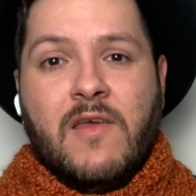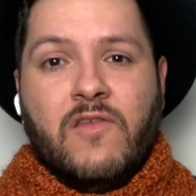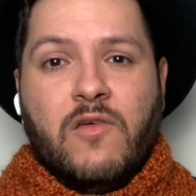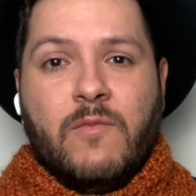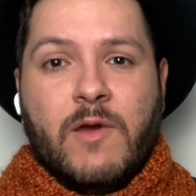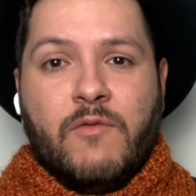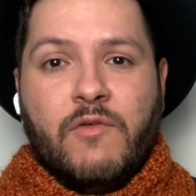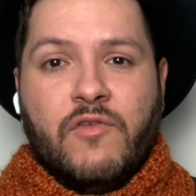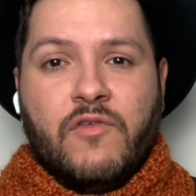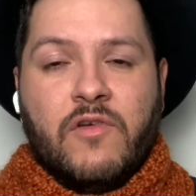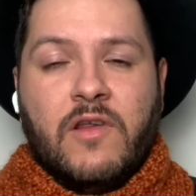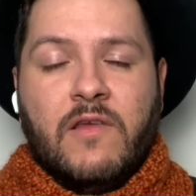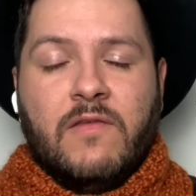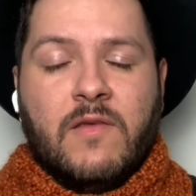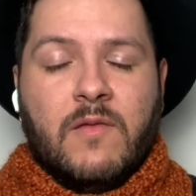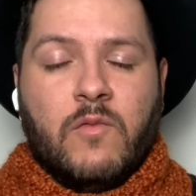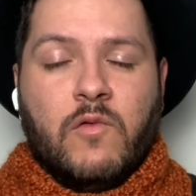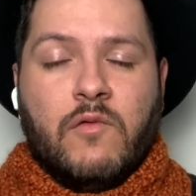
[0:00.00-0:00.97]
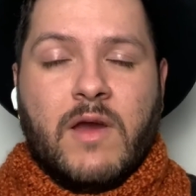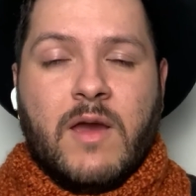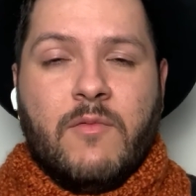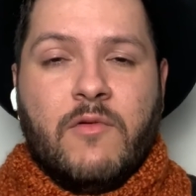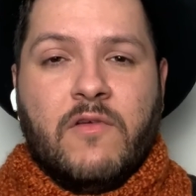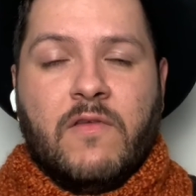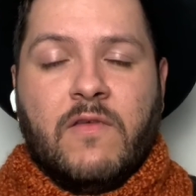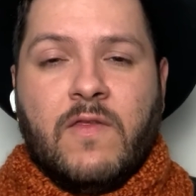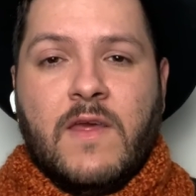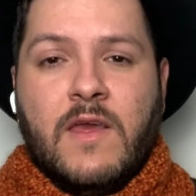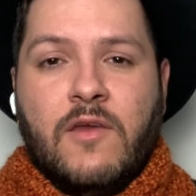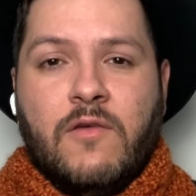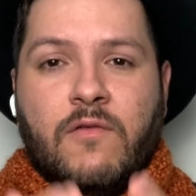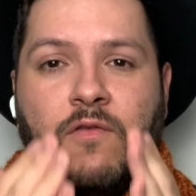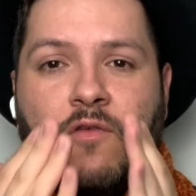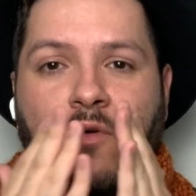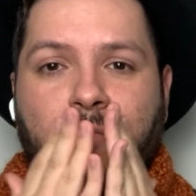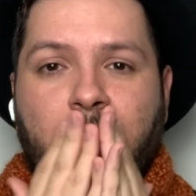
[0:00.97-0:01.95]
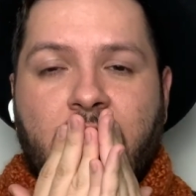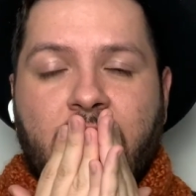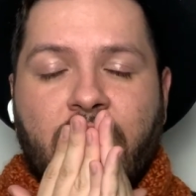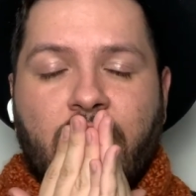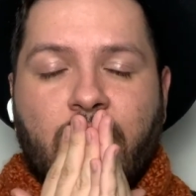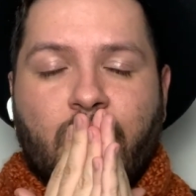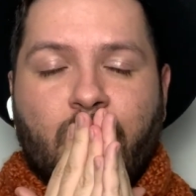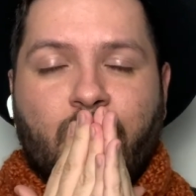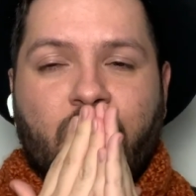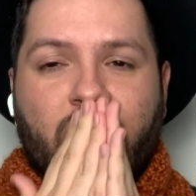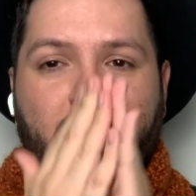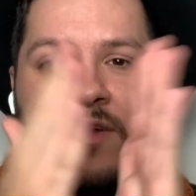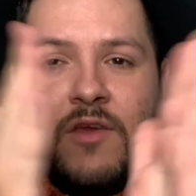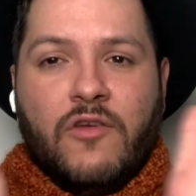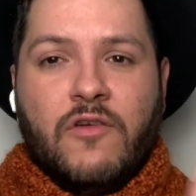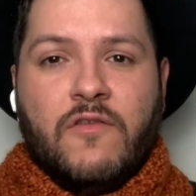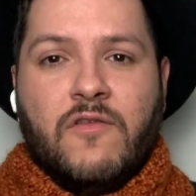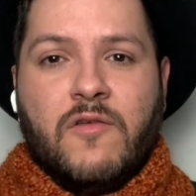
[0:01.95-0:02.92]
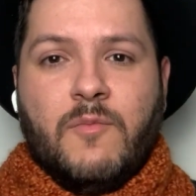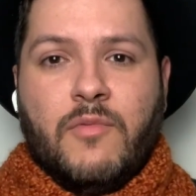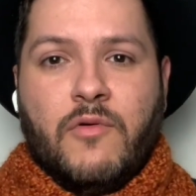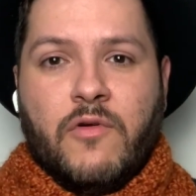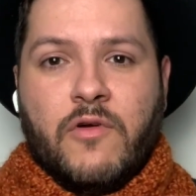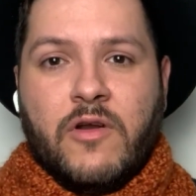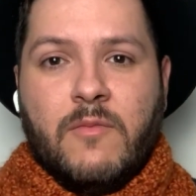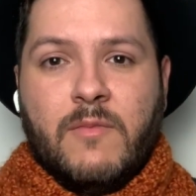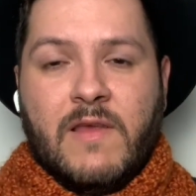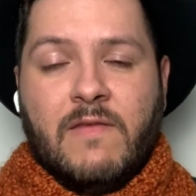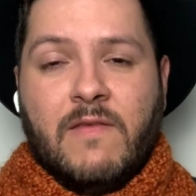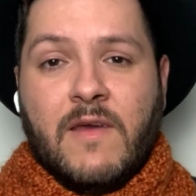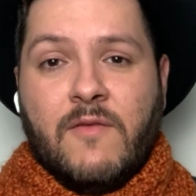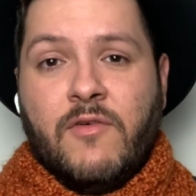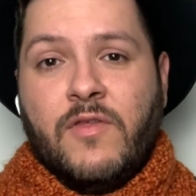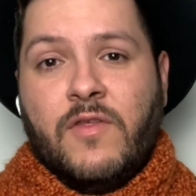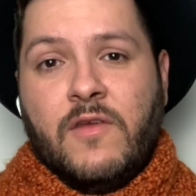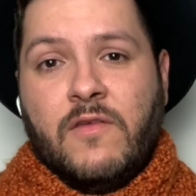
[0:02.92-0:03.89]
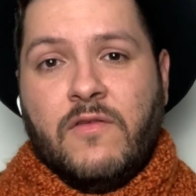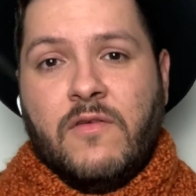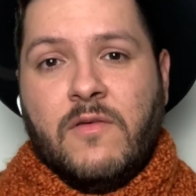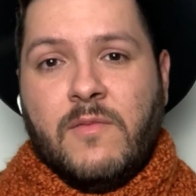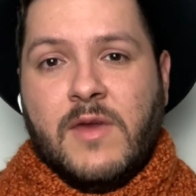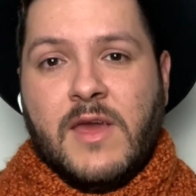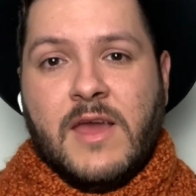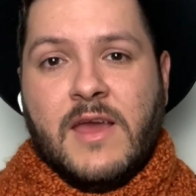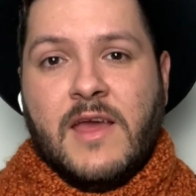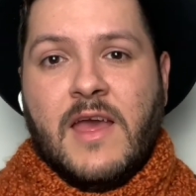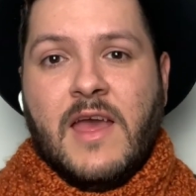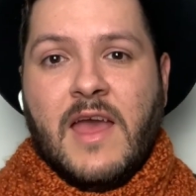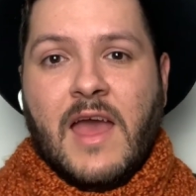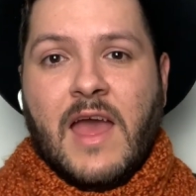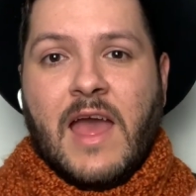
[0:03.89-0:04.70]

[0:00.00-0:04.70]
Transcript: To my returning subscribers, thank you so much. Your support means everything to me.